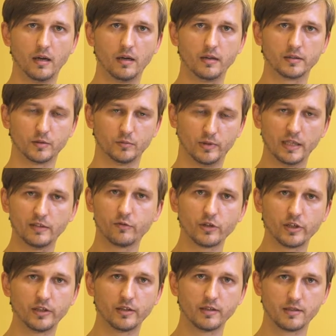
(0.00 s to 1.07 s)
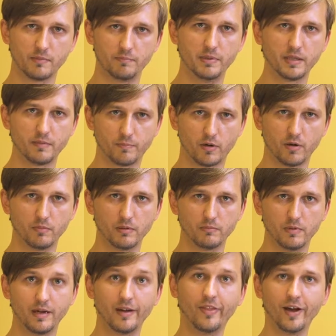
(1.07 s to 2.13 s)
So networking, it's a big problem.
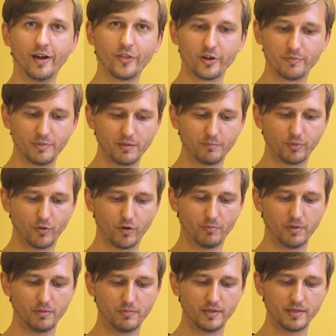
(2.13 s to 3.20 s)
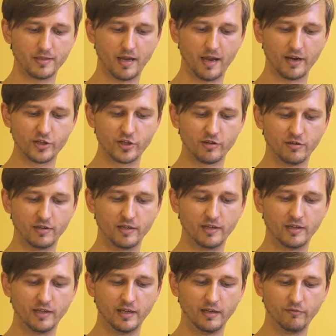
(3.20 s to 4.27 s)
Another big problem is
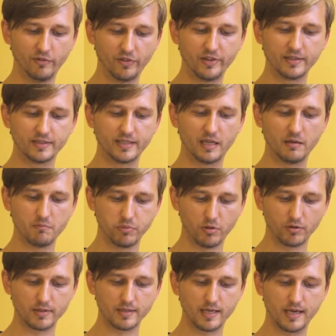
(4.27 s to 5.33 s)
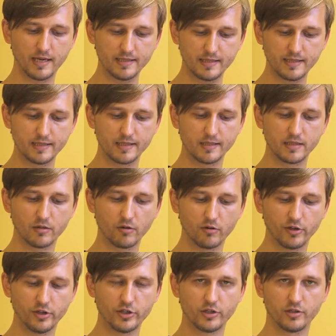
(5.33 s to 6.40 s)
actually with the same block size, it's a
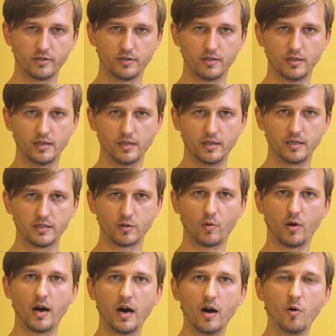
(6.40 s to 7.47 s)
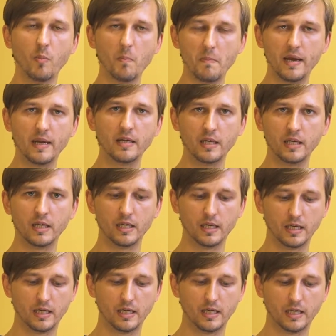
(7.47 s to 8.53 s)
storage. So how many
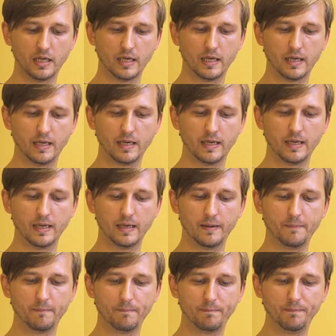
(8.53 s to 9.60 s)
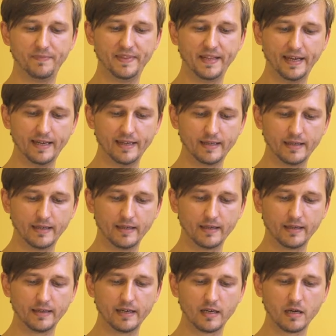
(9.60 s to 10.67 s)

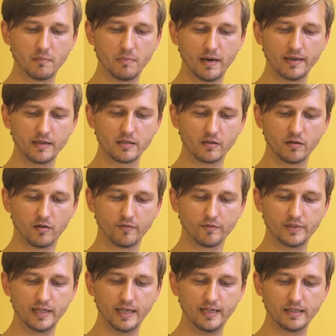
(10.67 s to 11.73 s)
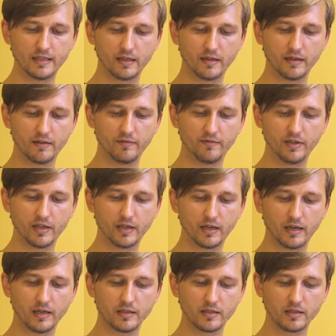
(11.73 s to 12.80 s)
gigabytes of data we
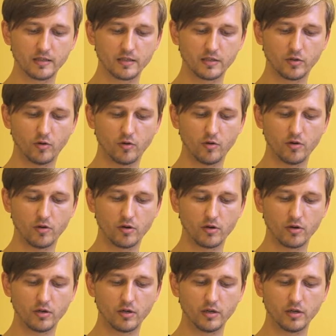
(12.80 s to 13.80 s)
can store